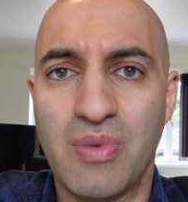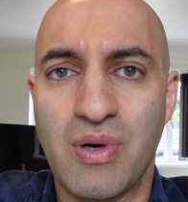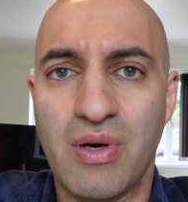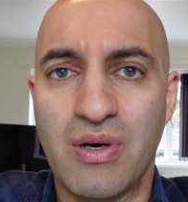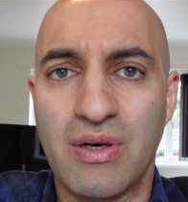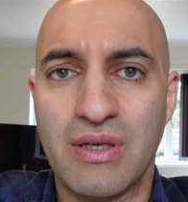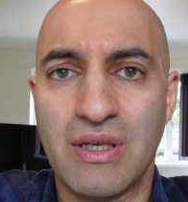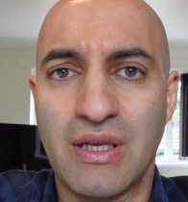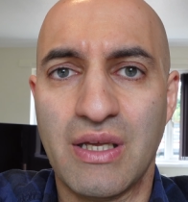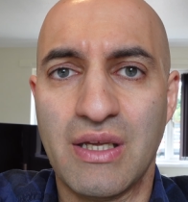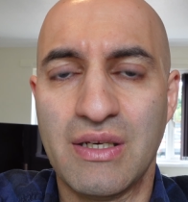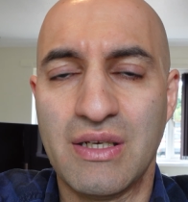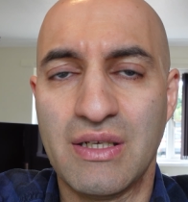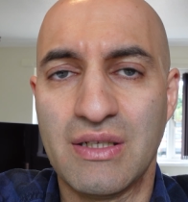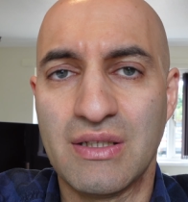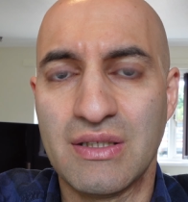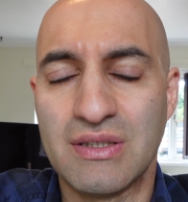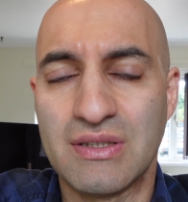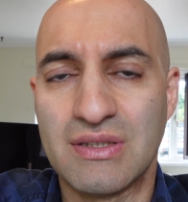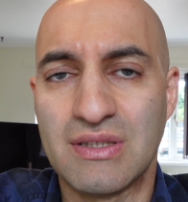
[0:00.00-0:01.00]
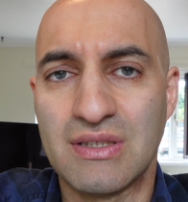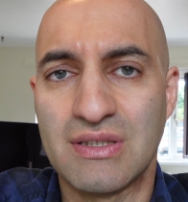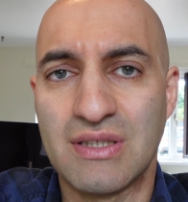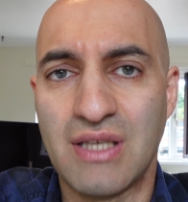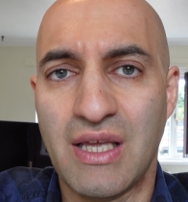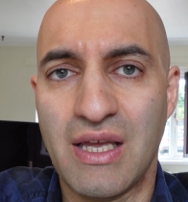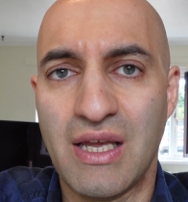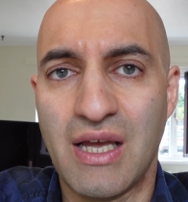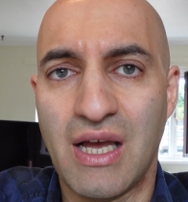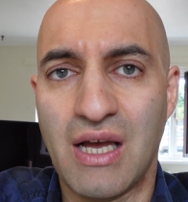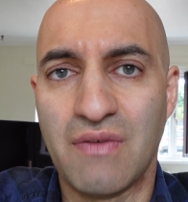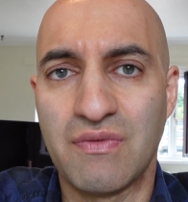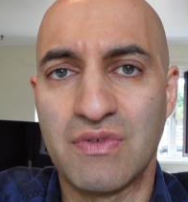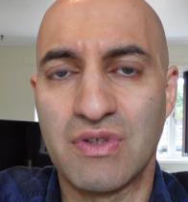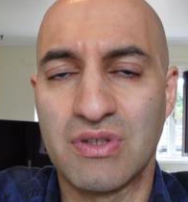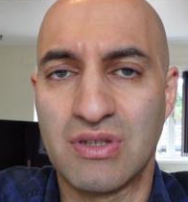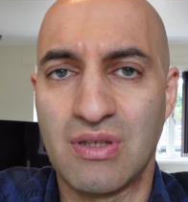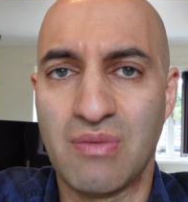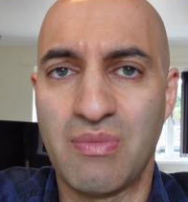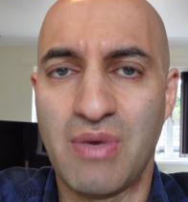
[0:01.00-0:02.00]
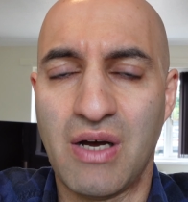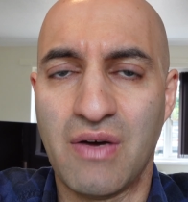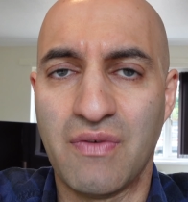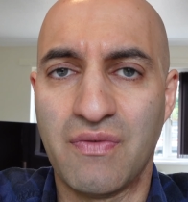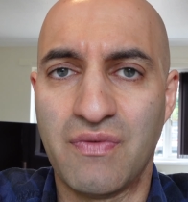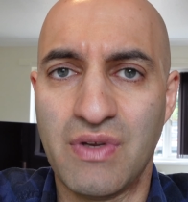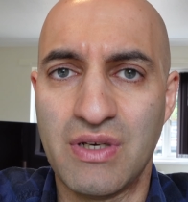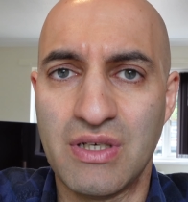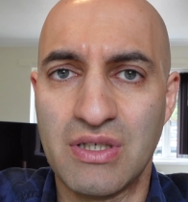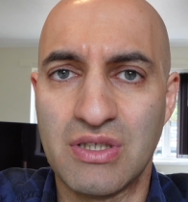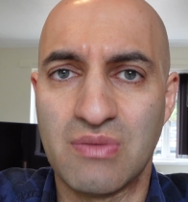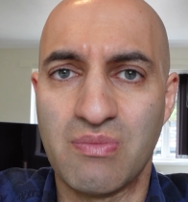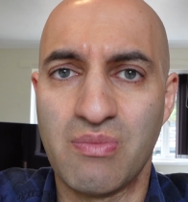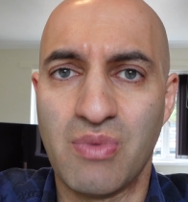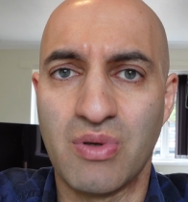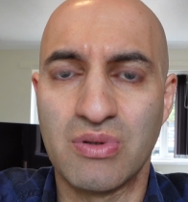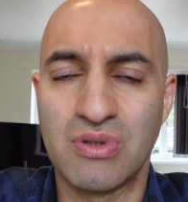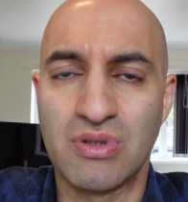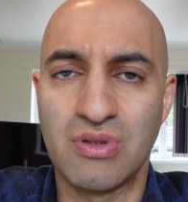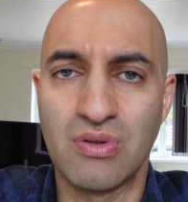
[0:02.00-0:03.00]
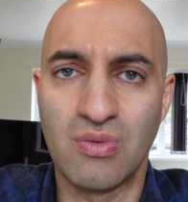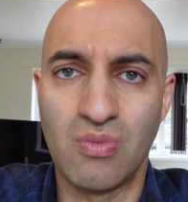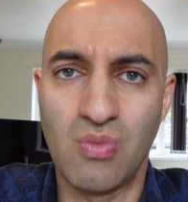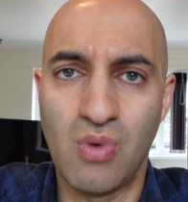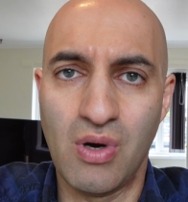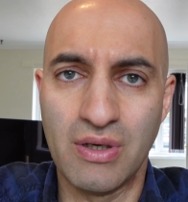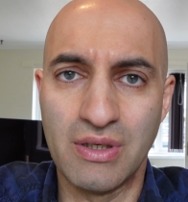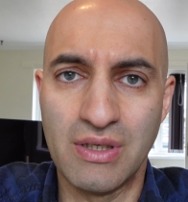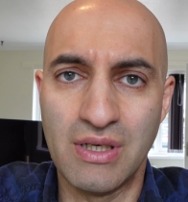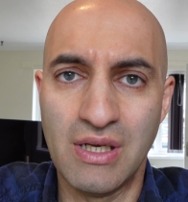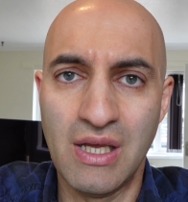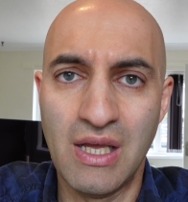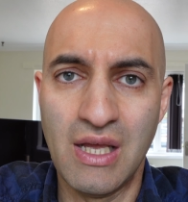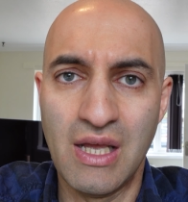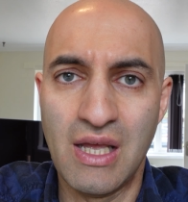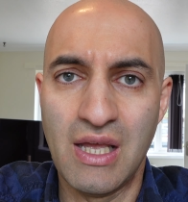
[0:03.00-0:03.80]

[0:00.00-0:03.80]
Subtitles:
But needless to say, I've just about finished module 1.